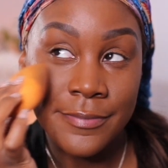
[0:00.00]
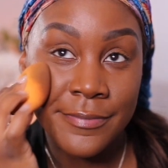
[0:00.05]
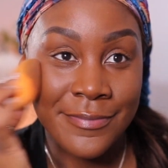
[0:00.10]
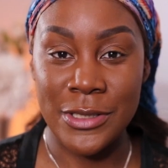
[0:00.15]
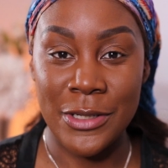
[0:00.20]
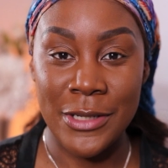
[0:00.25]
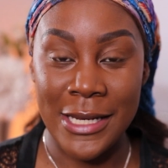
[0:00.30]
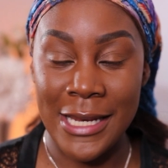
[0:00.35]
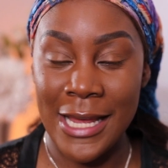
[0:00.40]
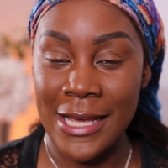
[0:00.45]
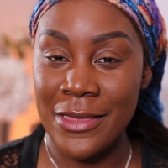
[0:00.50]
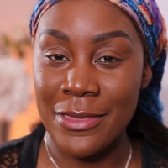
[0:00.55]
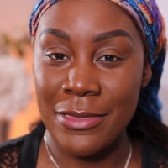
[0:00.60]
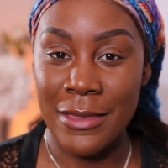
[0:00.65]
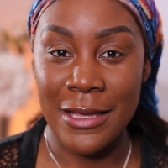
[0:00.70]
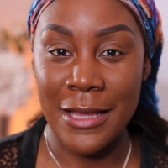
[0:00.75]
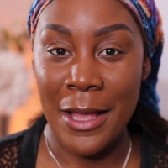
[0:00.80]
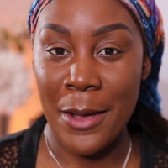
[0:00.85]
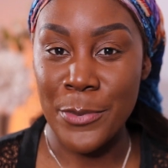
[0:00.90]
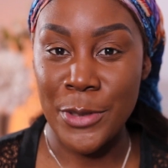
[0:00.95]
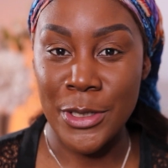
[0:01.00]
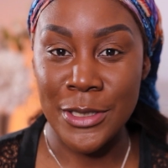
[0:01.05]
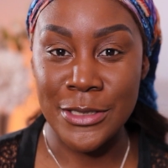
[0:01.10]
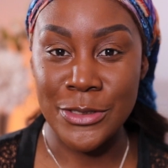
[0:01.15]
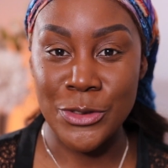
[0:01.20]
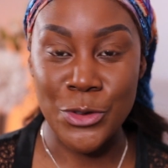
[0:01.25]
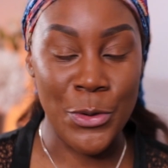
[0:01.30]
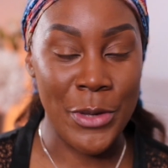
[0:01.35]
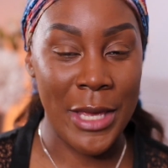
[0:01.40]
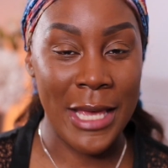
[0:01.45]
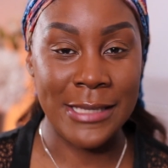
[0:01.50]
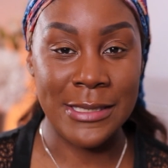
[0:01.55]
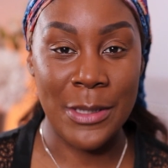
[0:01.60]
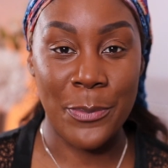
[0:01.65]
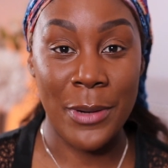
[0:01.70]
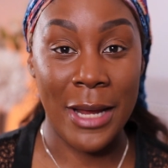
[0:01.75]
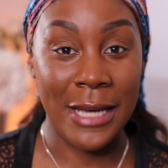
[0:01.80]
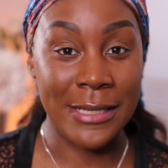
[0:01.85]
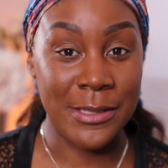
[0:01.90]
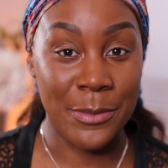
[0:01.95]
So the next thing I'm going to do is
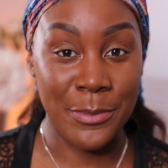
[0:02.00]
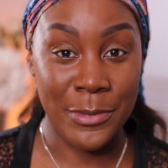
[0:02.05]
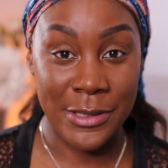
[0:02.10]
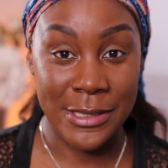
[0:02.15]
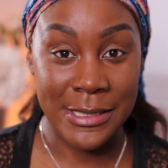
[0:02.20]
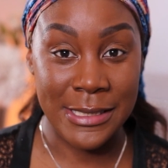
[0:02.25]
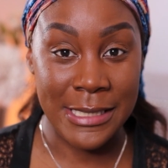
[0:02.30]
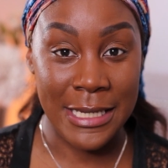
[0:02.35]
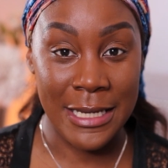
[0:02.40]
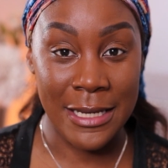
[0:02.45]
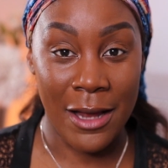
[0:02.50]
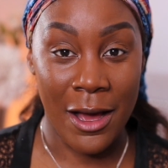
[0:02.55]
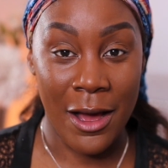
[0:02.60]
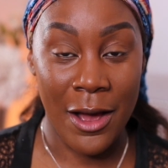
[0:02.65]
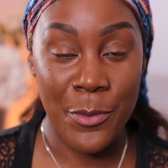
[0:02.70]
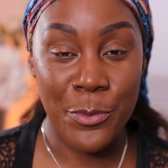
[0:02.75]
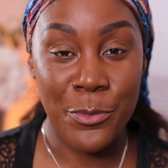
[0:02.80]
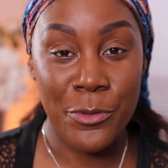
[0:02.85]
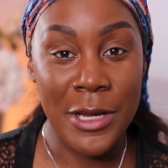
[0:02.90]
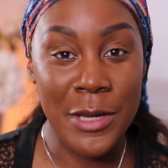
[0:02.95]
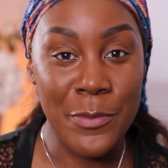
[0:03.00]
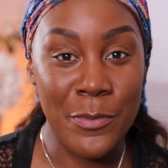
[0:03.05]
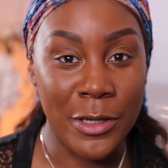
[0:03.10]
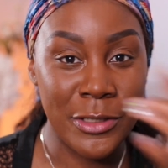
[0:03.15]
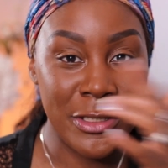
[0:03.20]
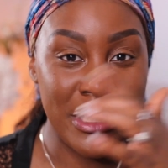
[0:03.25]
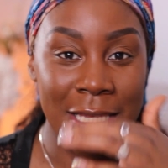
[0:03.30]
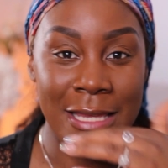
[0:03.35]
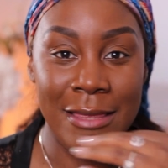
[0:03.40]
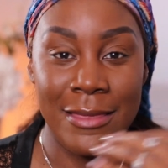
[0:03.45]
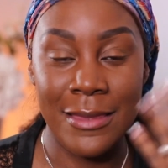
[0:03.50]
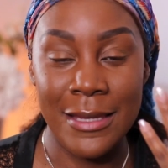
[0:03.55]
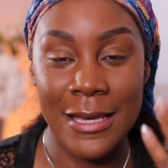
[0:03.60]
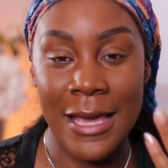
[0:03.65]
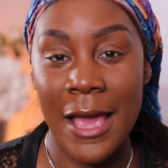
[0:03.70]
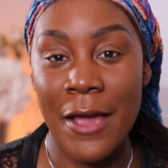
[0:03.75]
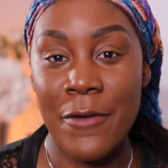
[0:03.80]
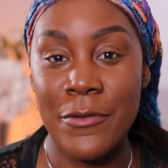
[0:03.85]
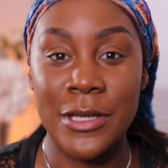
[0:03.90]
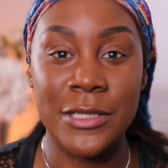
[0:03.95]
apply some concealer, pretty much in
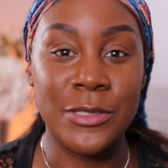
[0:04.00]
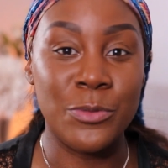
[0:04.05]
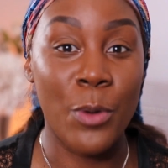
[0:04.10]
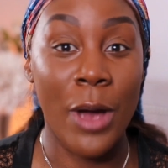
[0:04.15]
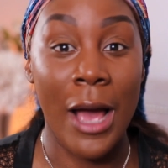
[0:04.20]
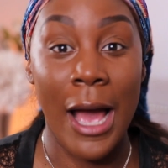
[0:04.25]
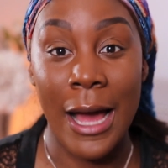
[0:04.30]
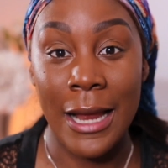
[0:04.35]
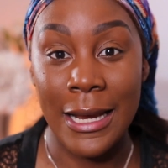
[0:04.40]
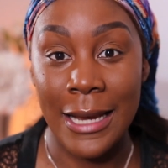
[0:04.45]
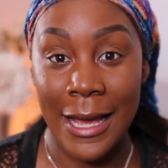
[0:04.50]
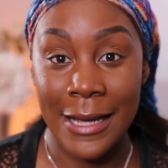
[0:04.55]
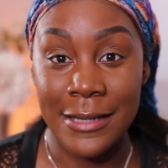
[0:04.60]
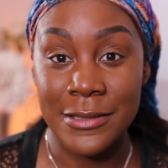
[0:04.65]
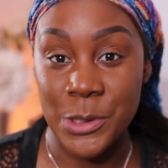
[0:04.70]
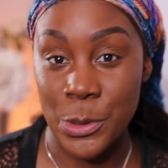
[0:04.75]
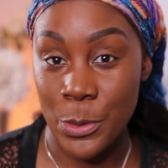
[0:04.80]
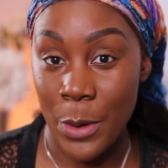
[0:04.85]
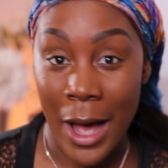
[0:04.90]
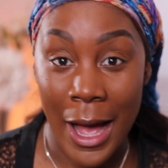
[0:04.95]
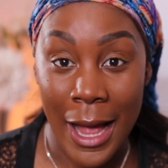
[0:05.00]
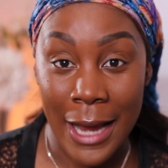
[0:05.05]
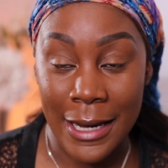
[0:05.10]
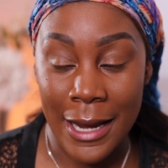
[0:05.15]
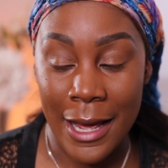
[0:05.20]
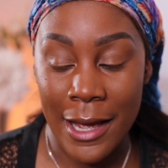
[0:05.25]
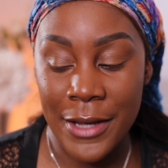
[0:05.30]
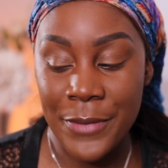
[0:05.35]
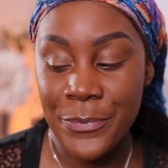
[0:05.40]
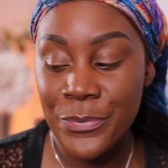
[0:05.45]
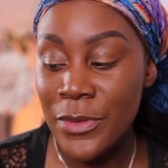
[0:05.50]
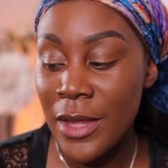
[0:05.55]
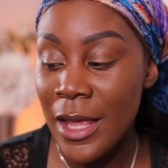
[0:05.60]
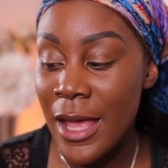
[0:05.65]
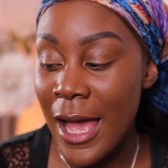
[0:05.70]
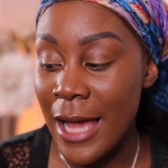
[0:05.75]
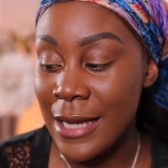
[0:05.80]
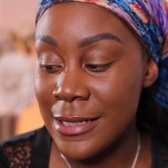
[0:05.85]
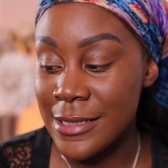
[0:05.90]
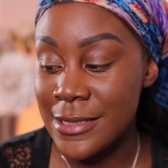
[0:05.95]
the areas where I like to highlight.
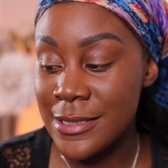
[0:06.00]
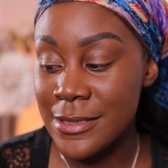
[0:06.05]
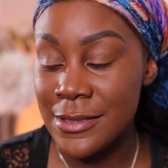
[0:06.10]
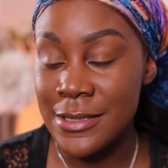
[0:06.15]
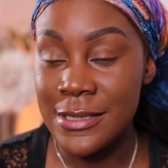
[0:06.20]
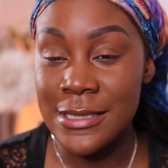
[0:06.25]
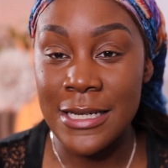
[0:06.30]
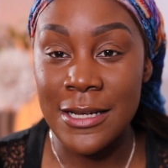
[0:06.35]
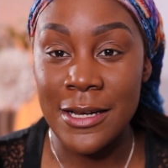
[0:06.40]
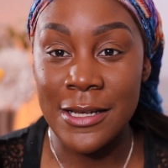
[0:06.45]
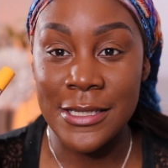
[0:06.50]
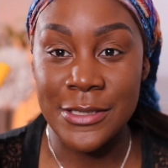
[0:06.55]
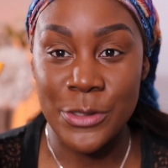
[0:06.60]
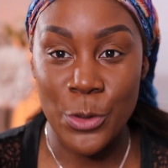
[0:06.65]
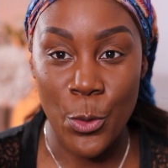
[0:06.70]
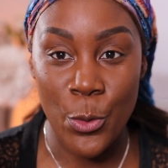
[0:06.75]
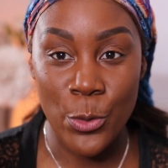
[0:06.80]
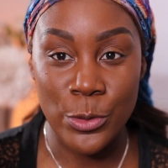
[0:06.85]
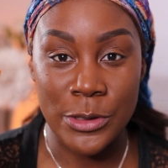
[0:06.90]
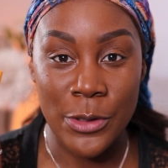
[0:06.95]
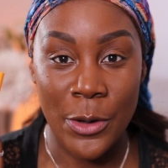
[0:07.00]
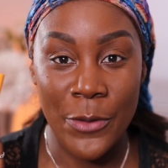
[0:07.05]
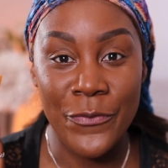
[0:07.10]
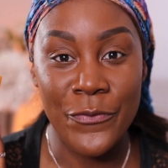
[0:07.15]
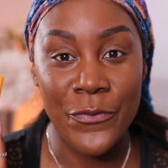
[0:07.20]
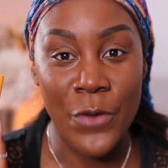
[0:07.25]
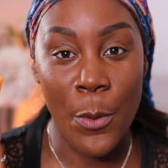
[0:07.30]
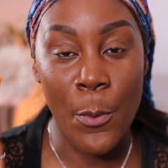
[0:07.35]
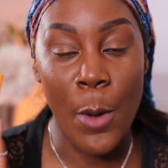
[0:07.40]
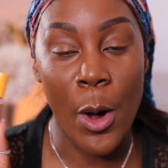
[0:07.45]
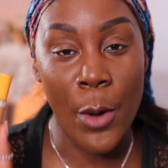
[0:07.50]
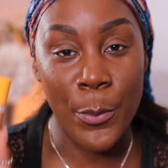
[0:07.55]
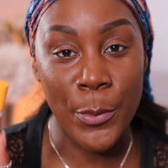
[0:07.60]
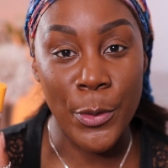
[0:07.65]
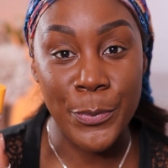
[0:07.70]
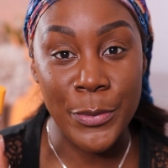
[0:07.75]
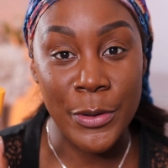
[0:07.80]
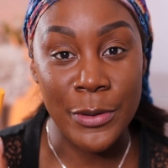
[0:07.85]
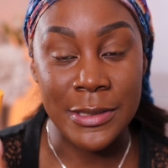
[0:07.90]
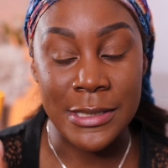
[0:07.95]
And this concealer is also from
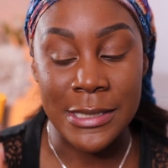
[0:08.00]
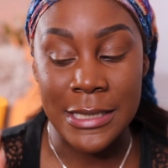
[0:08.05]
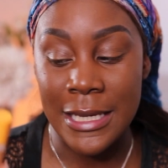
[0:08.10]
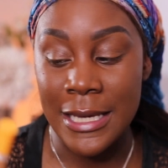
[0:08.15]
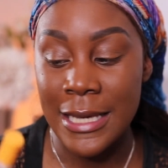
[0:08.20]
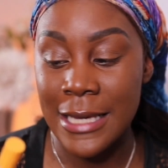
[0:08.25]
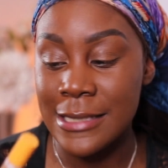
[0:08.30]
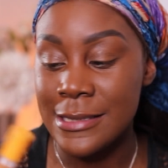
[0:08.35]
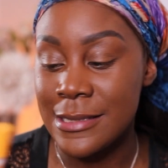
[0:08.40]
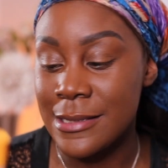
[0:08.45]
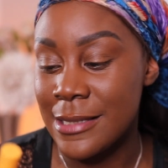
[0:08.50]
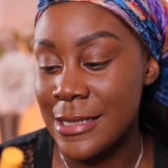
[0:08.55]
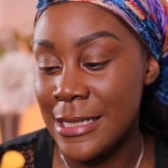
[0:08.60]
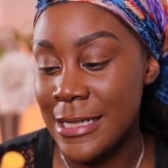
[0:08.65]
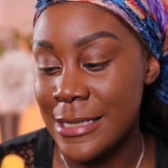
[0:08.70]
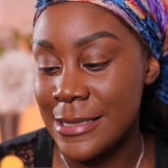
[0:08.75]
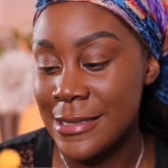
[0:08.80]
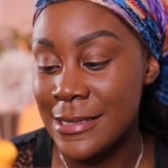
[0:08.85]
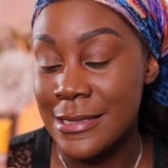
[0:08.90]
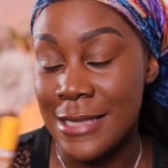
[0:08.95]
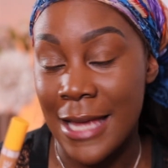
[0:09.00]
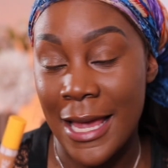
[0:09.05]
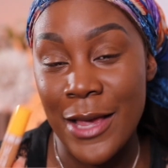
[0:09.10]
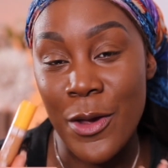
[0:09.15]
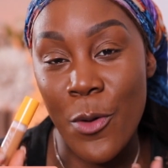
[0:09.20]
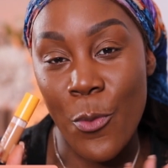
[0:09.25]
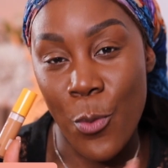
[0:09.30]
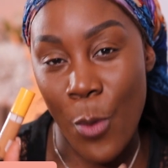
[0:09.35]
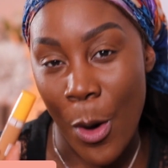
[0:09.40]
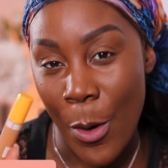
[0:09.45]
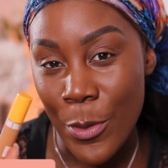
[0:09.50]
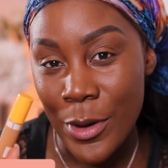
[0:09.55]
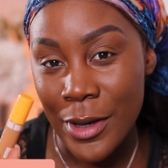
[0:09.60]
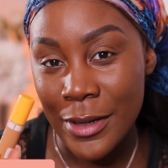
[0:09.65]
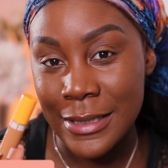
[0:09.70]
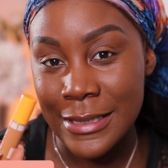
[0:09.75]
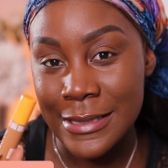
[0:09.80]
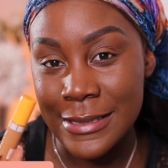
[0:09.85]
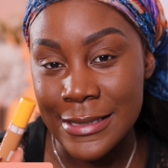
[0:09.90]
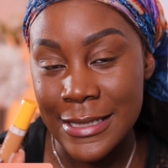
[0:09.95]
Oma Beauty. It's the Stay
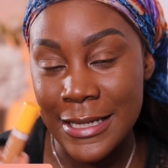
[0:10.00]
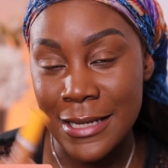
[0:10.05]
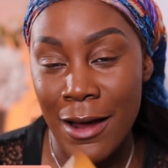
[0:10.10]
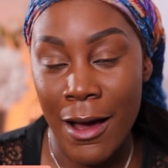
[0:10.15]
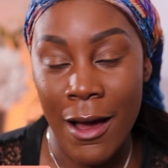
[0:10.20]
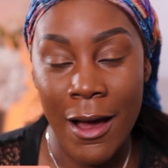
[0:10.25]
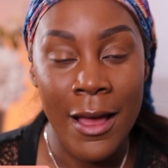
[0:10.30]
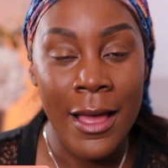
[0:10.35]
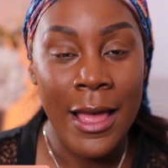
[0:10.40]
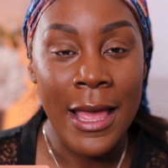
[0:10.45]
Woke concealer.